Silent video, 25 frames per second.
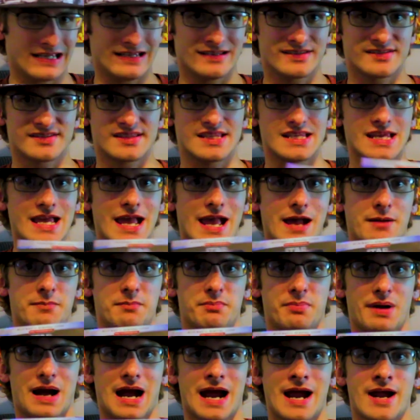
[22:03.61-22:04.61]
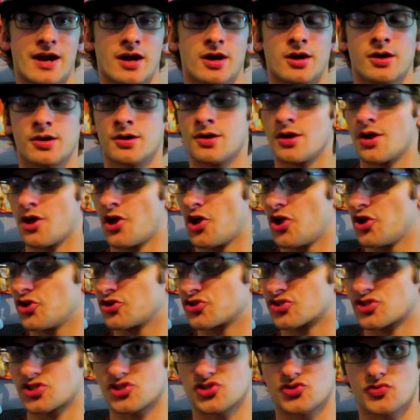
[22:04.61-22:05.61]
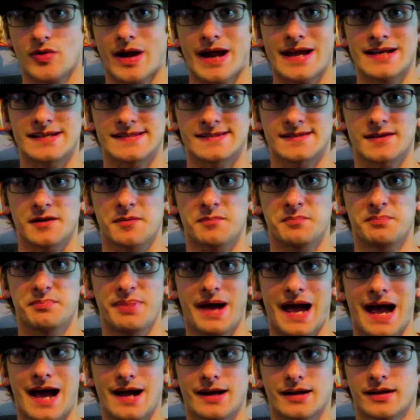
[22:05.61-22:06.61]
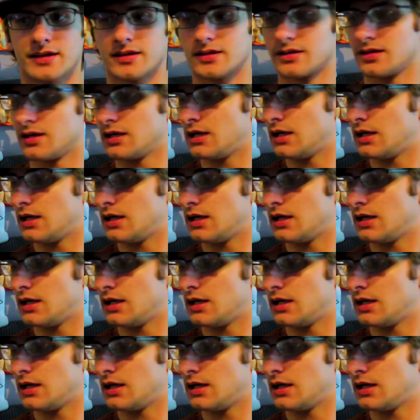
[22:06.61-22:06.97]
is The Empire Strikes Back.